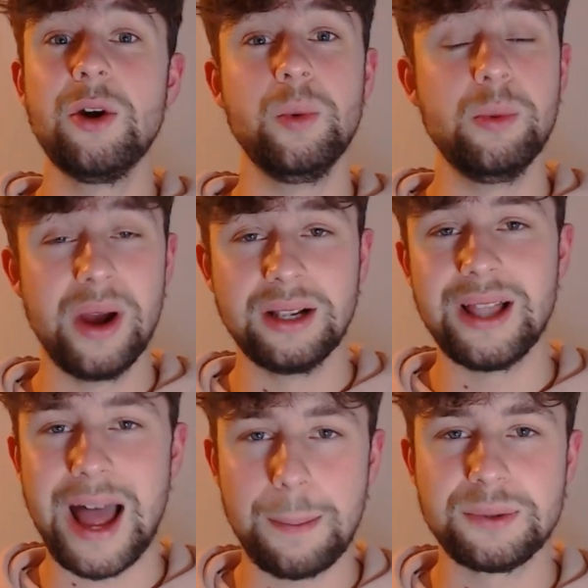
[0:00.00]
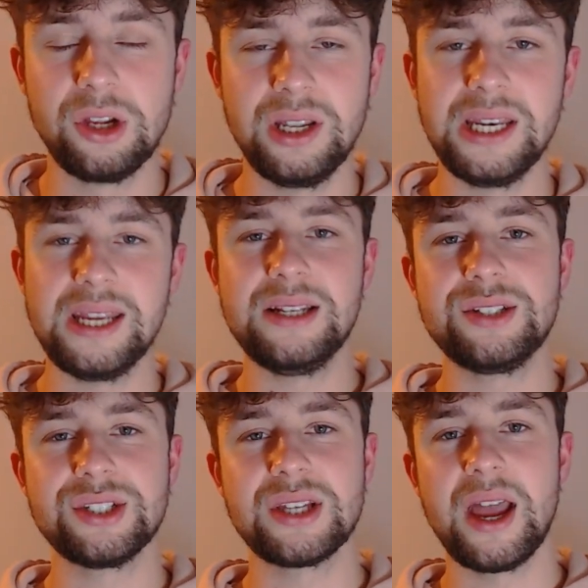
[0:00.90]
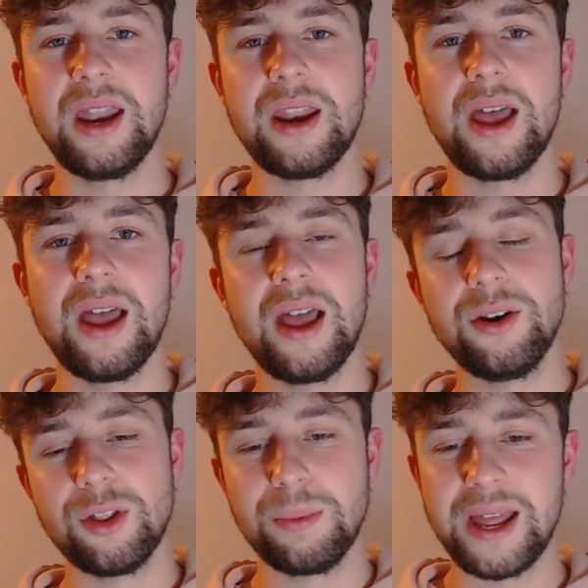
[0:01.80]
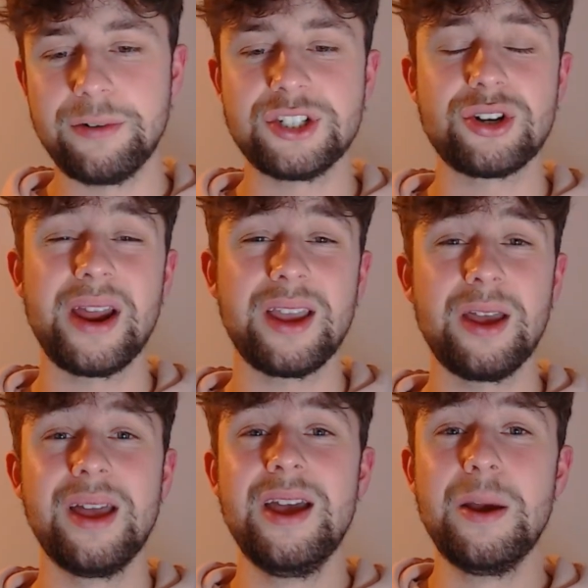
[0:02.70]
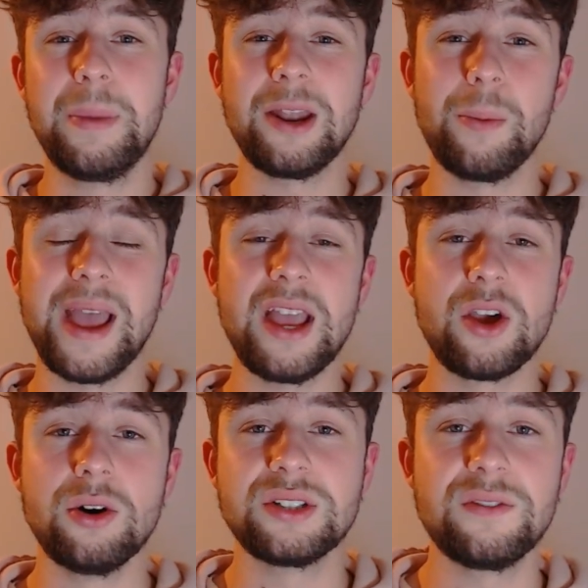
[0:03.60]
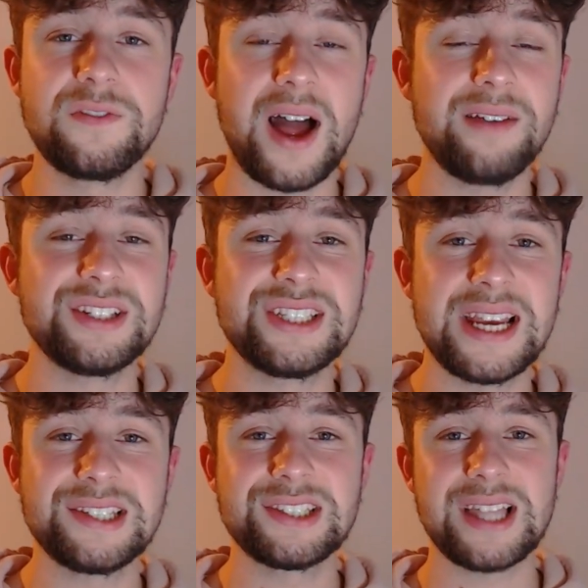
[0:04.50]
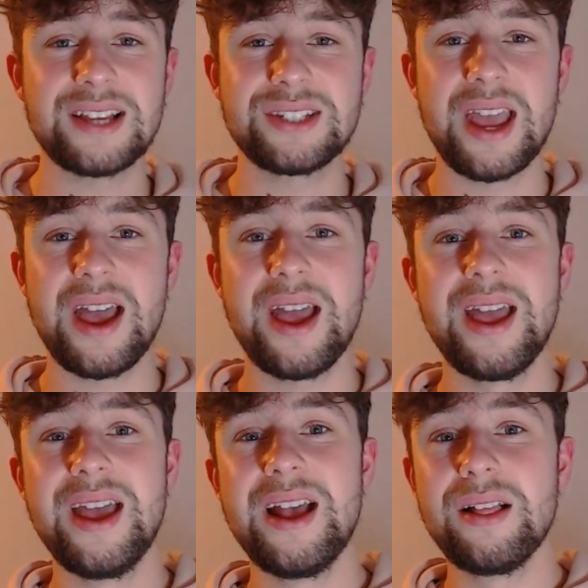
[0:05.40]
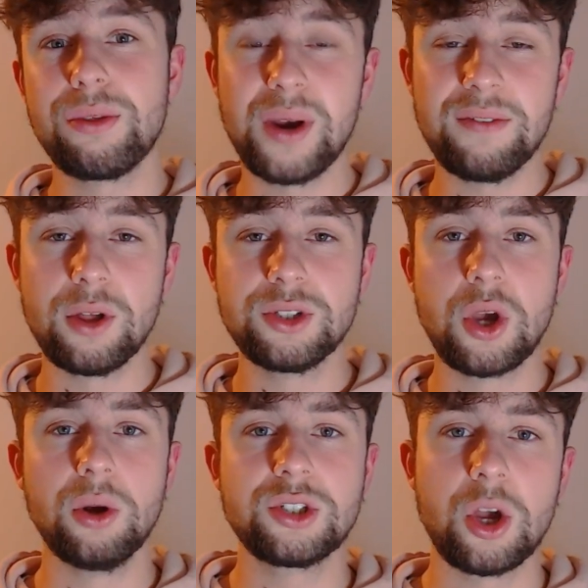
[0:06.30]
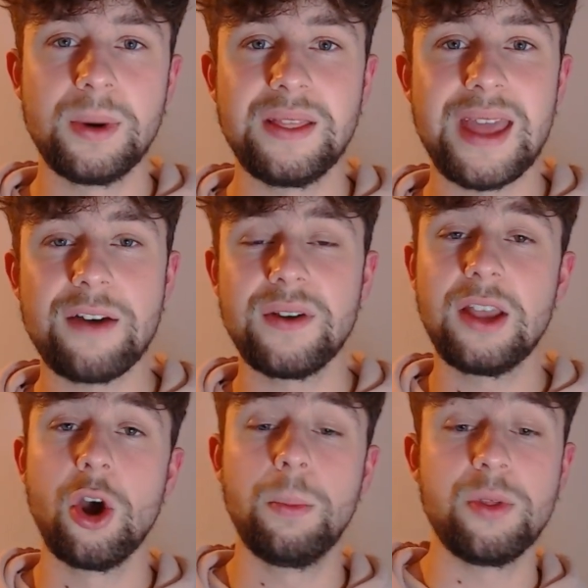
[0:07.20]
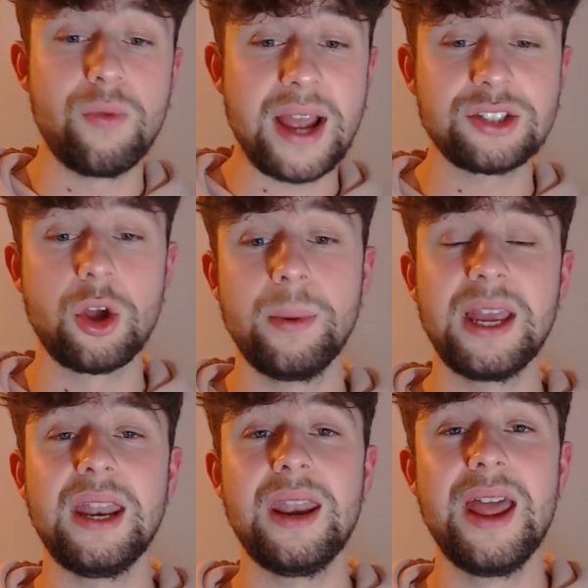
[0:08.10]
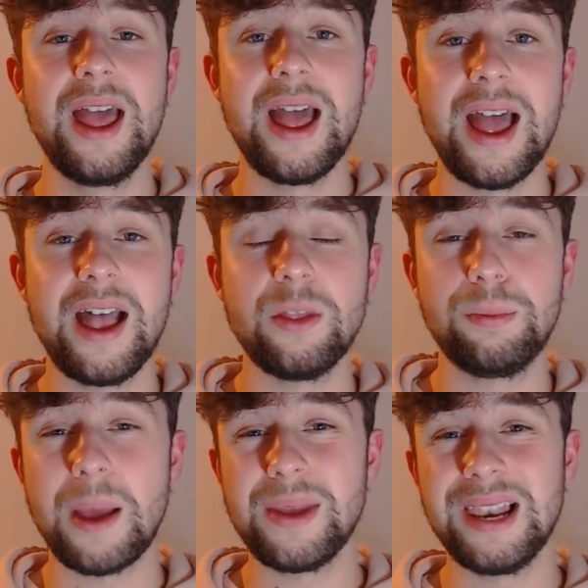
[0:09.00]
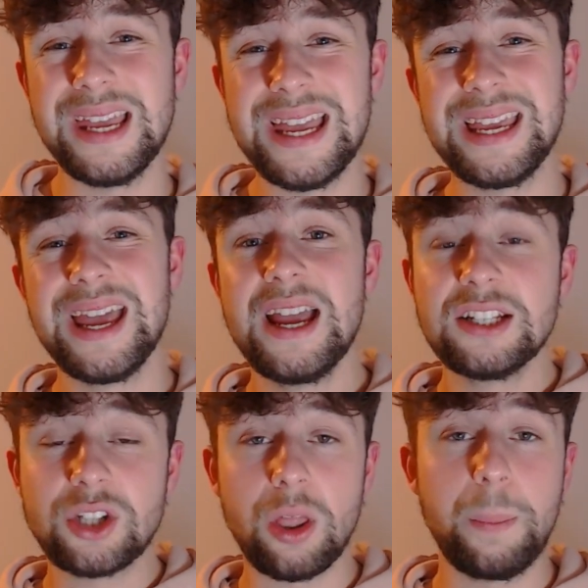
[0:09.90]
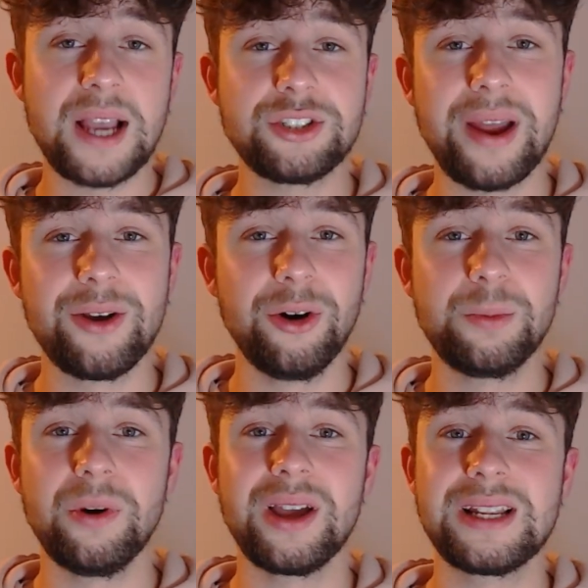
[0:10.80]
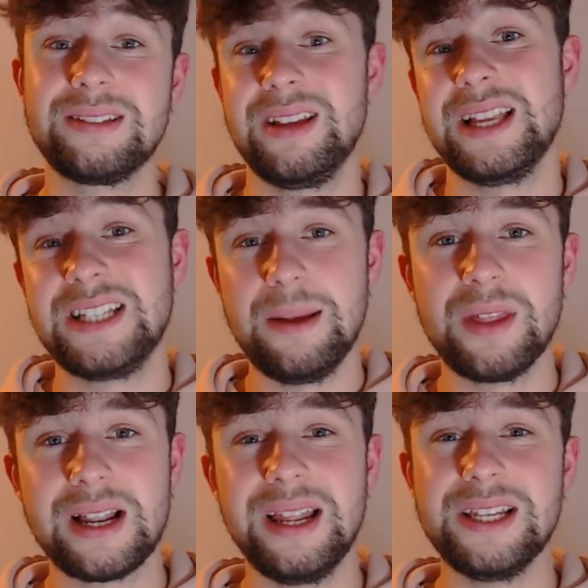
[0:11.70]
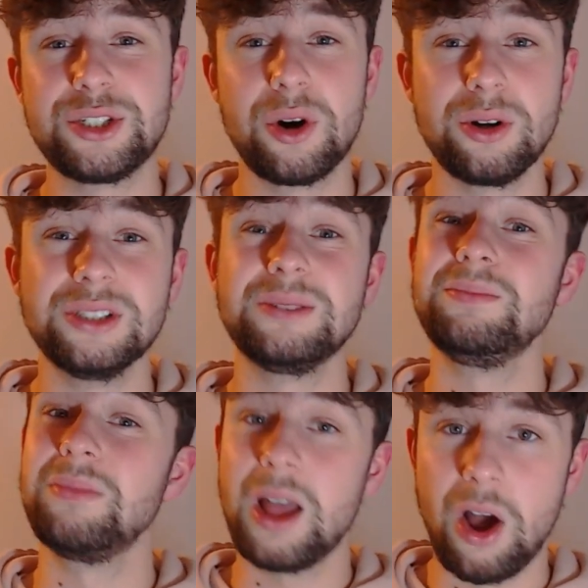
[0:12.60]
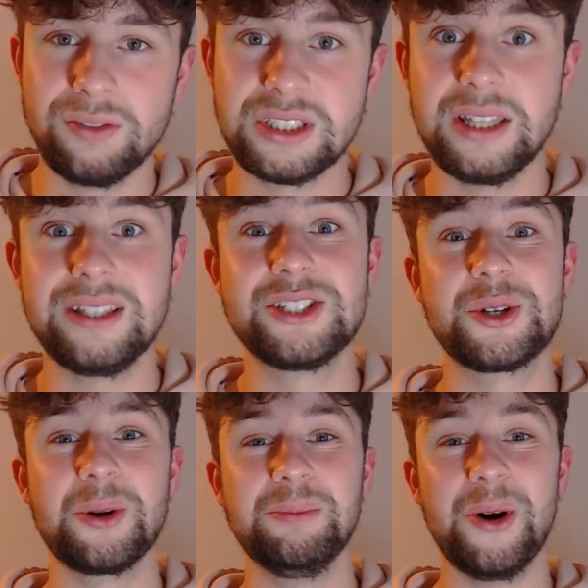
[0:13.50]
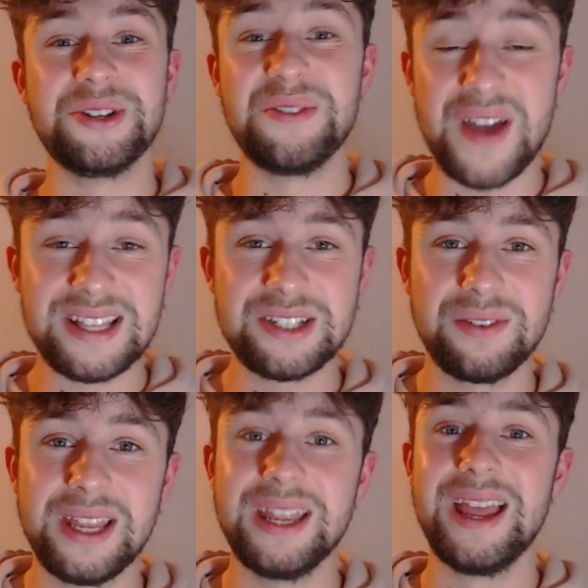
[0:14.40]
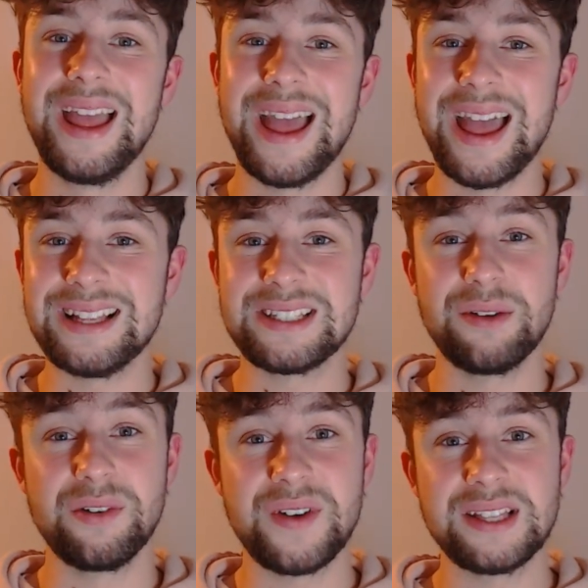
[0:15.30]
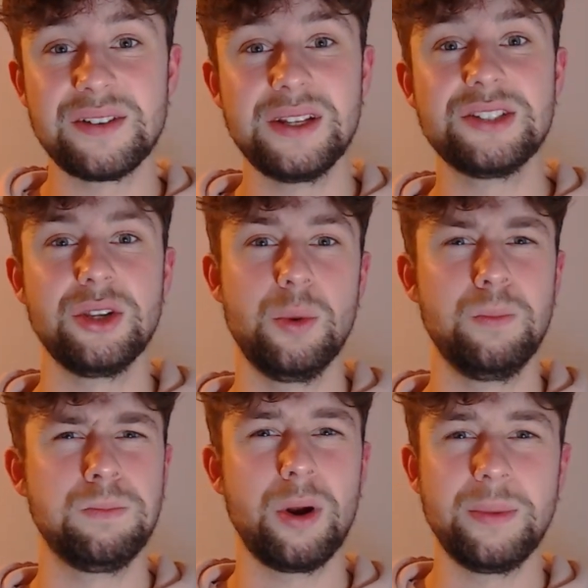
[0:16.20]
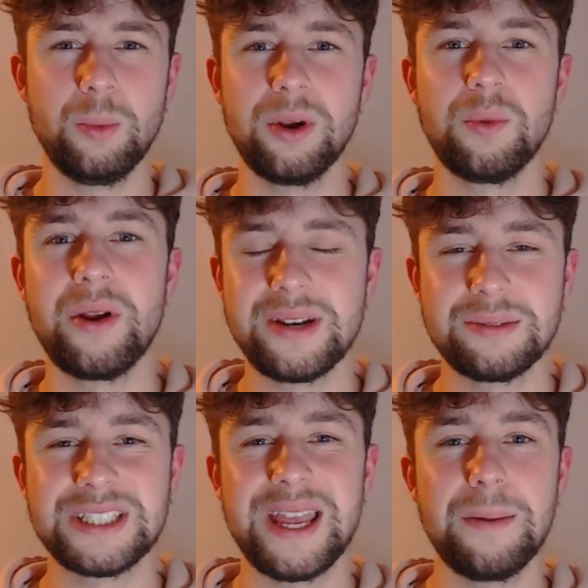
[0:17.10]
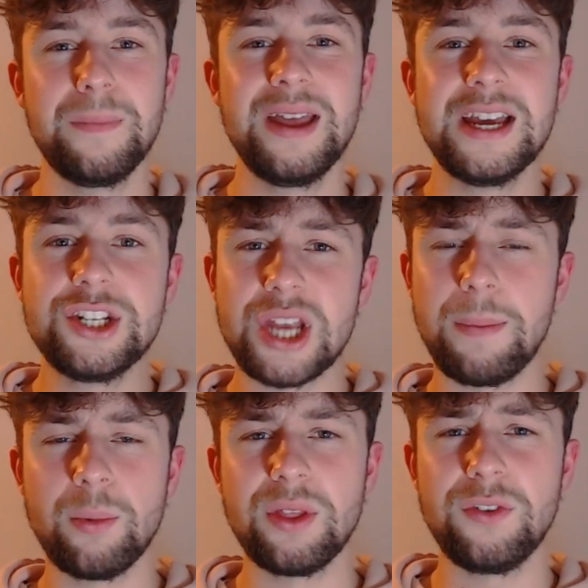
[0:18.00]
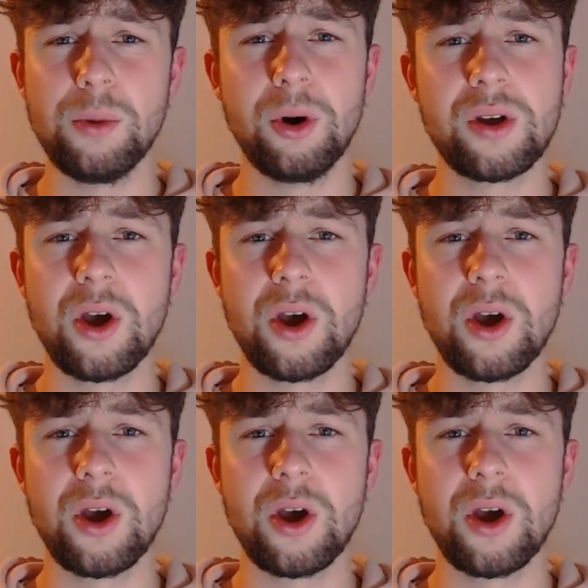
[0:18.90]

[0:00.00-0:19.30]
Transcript: we will absolutely need to sign another player at striker. Picking up 8 goals and 5 assists last year. 3 of those goals coming in the FA Cup, the rest coming in the Premier League. It's not the best record, but a team that clearly struggled more defensively instead of offensively. So you probably would have wanted to see him chip in with a few more